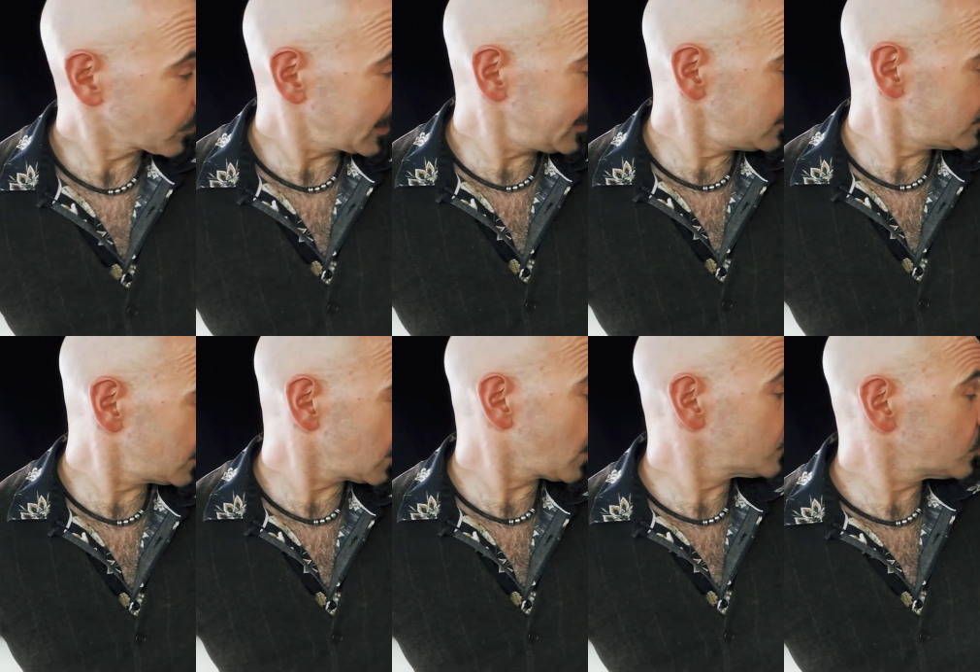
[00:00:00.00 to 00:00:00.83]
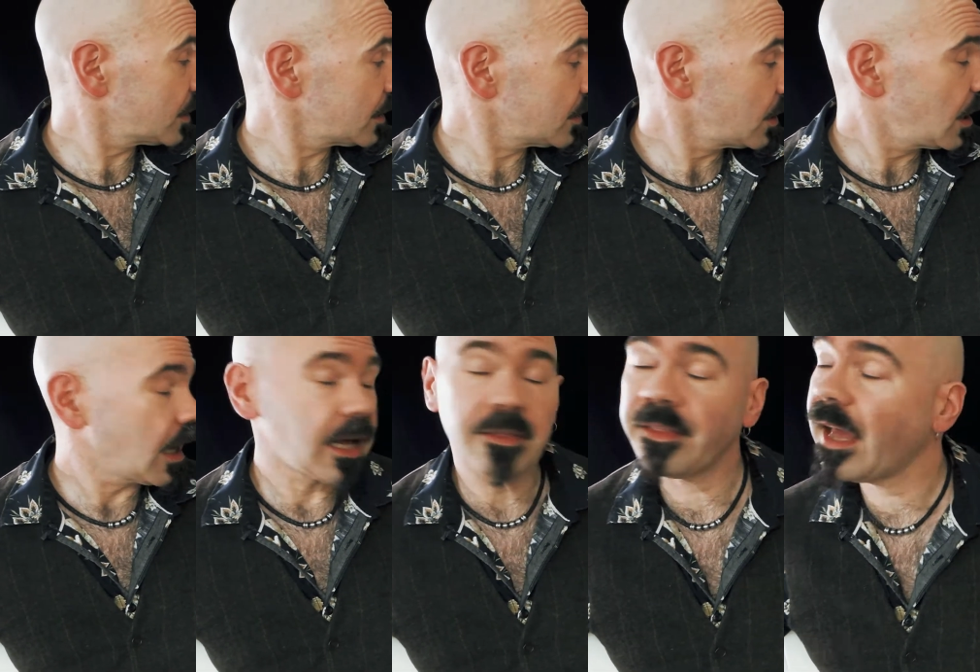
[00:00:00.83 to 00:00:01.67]
into Logic,
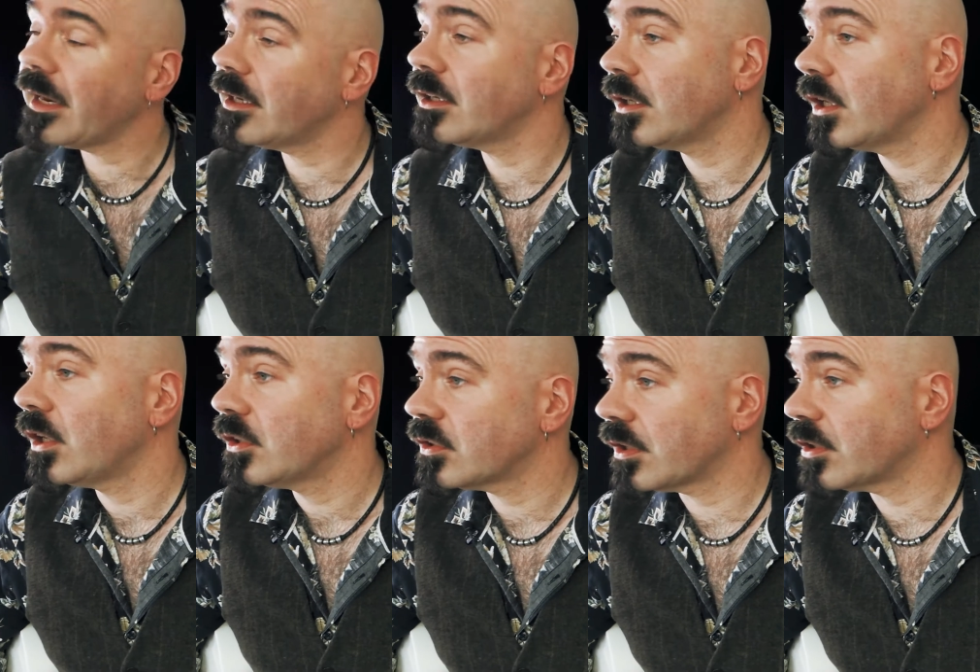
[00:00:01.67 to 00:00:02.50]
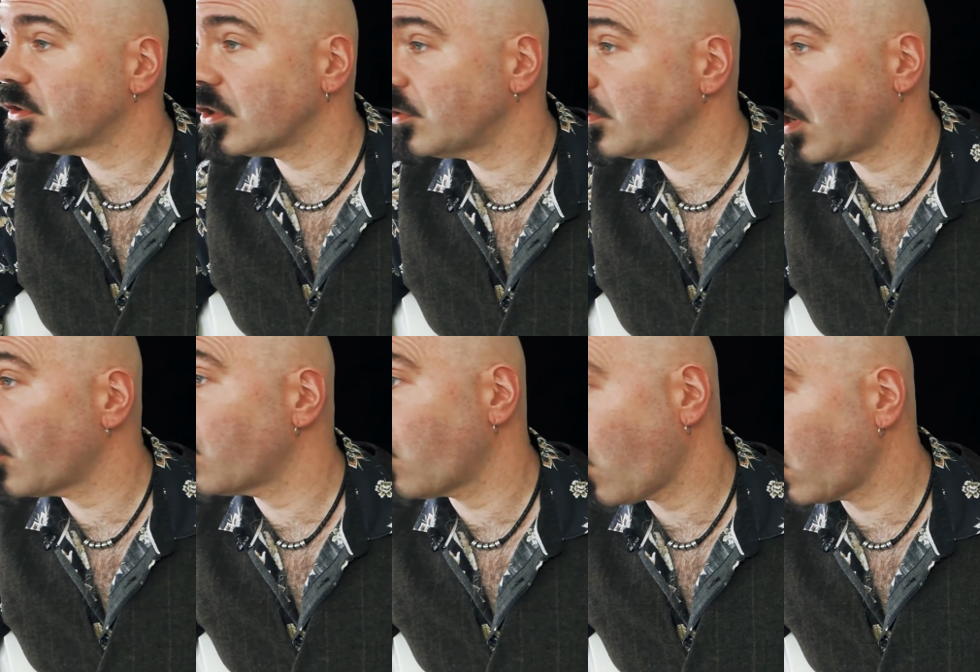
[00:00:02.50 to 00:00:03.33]
and then to the
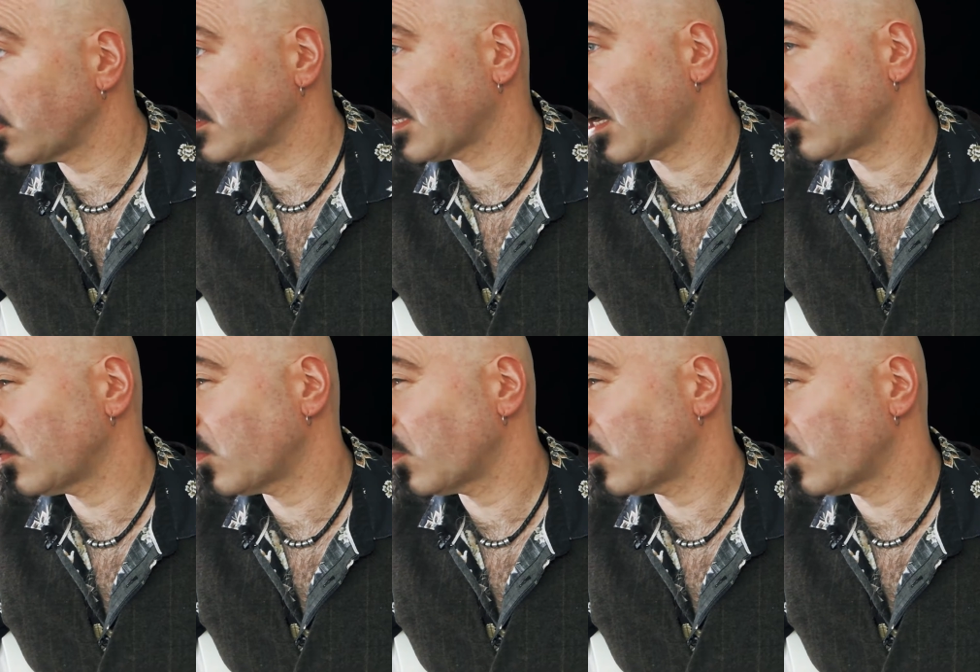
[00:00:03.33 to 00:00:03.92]
2-note wall of sound